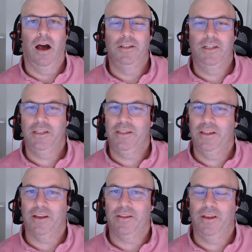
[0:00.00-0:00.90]
Just
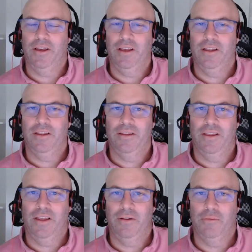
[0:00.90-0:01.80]
like the
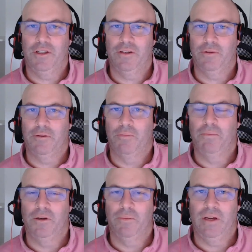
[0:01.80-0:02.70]
thing which
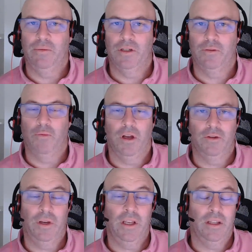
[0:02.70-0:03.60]
prompted me
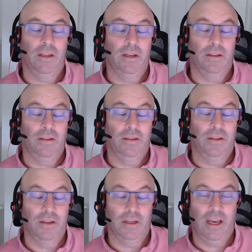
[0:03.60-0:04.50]
is really
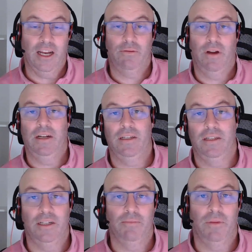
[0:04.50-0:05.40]
the cash rate
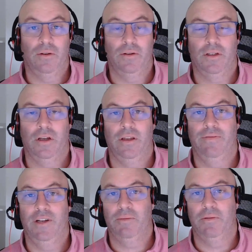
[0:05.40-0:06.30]
decision, but also the
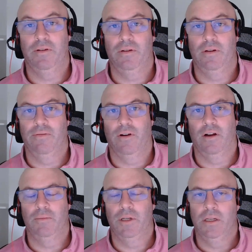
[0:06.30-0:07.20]
investment
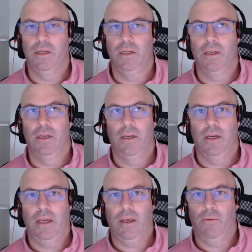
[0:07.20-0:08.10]
environment.
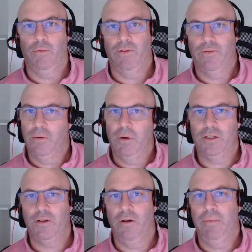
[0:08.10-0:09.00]
We've
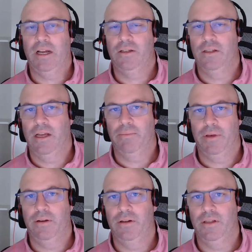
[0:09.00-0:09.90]
almost gone back to that
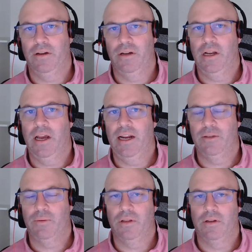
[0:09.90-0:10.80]
period in the
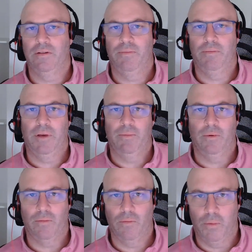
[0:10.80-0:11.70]
1980s where a lot of
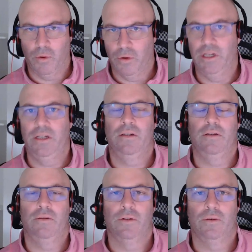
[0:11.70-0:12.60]
people poured
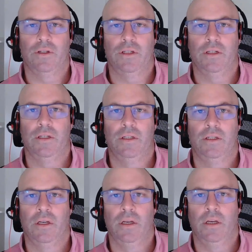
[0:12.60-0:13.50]
into resources,